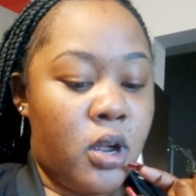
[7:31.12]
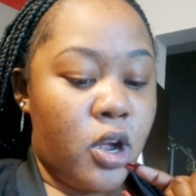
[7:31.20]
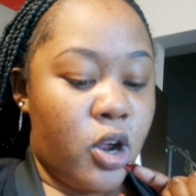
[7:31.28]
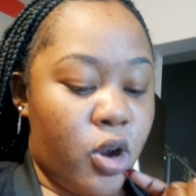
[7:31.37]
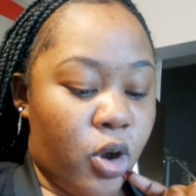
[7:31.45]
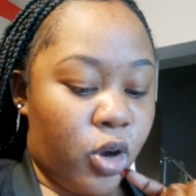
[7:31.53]

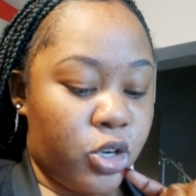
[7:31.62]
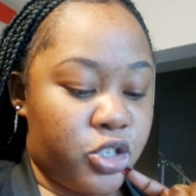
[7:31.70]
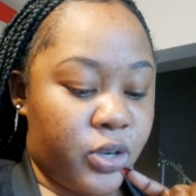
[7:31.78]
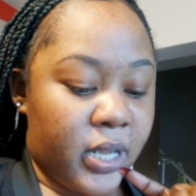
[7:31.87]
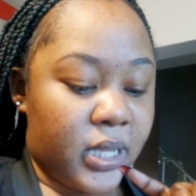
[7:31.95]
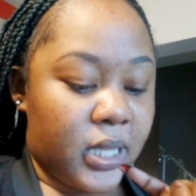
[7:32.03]

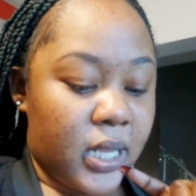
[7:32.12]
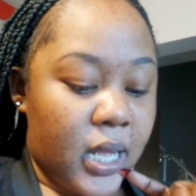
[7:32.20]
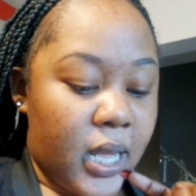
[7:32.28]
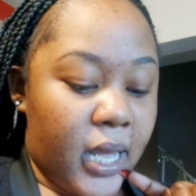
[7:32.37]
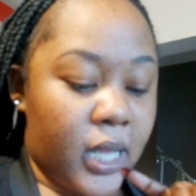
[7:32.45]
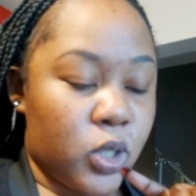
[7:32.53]

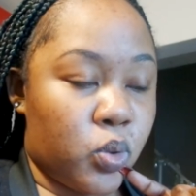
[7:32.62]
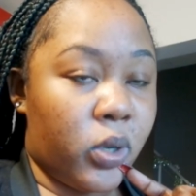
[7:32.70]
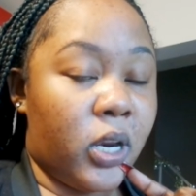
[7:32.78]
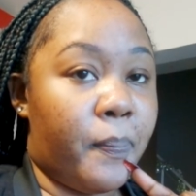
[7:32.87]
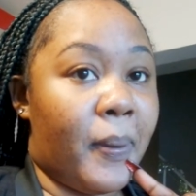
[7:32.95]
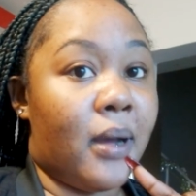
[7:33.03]

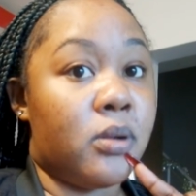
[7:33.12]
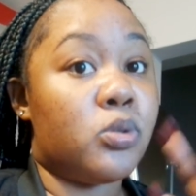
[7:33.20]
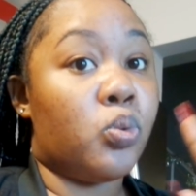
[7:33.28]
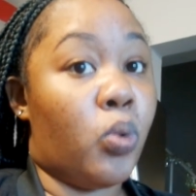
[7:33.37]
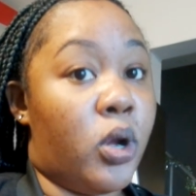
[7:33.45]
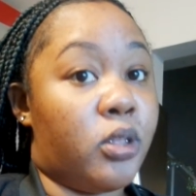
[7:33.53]
120 pounds
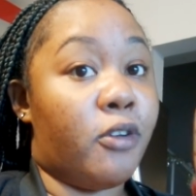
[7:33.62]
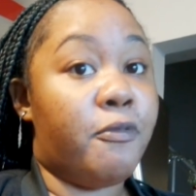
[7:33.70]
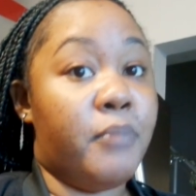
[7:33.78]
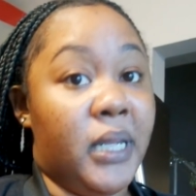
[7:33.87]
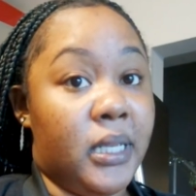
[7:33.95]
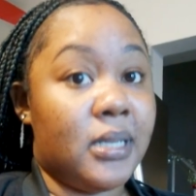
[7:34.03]
worth of
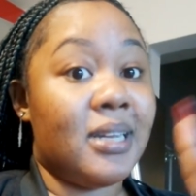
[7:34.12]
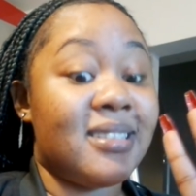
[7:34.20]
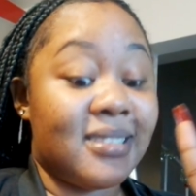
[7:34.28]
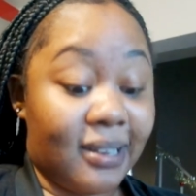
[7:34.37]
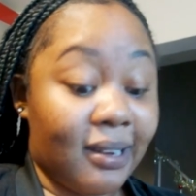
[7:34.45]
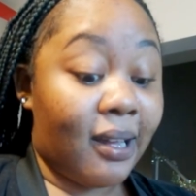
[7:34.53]
meat. It's
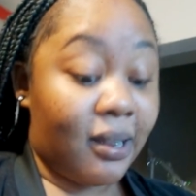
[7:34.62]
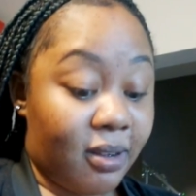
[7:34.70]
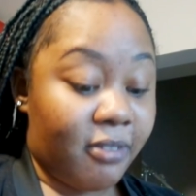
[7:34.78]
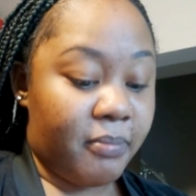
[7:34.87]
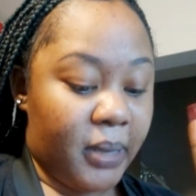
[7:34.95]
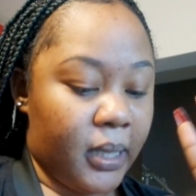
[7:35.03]
a lot
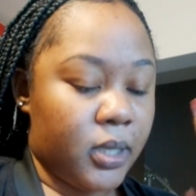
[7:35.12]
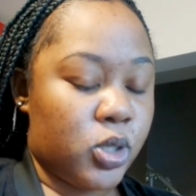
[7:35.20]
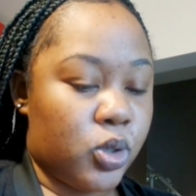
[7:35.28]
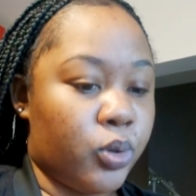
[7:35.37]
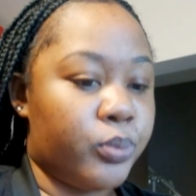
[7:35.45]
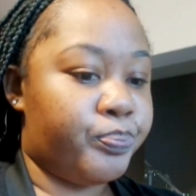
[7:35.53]
of meat,
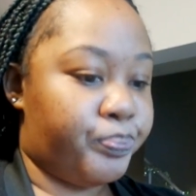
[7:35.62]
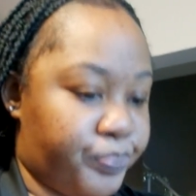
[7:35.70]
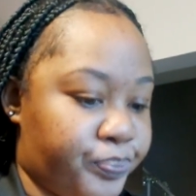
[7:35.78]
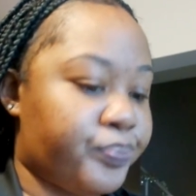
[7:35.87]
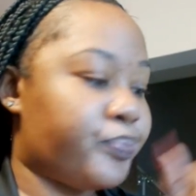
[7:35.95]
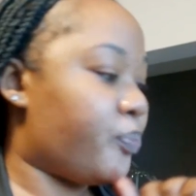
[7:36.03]
so
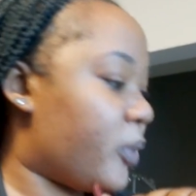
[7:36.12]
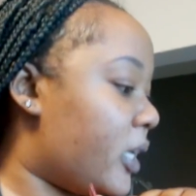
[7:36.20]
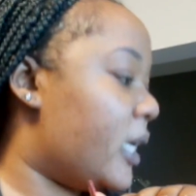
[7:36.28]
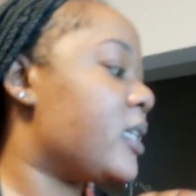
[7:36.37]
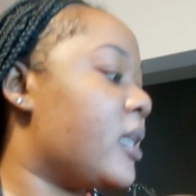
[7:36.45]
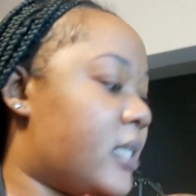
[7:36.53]

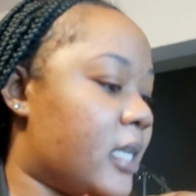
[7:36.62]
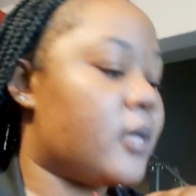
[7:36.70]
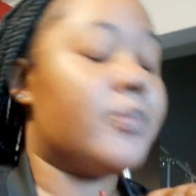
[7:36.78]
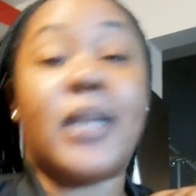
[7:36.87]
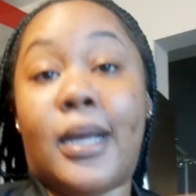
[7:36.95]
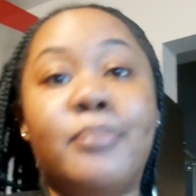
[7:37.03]
yeah, it's gonna take some
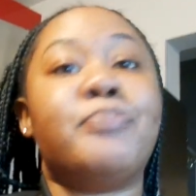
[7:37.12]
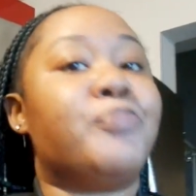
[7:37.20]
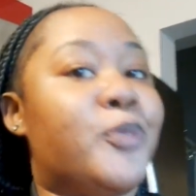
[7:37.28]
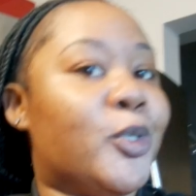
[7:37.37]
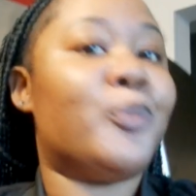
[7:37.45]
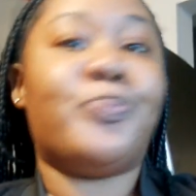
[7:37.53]
time.
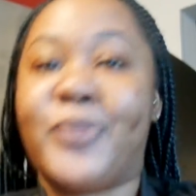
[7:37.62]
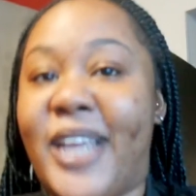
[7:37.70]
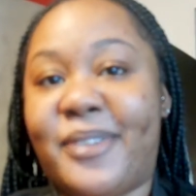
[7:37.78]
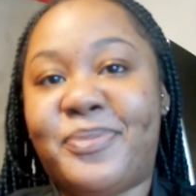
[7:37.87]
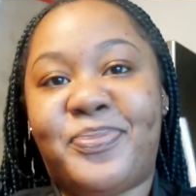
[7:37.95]
So yeah.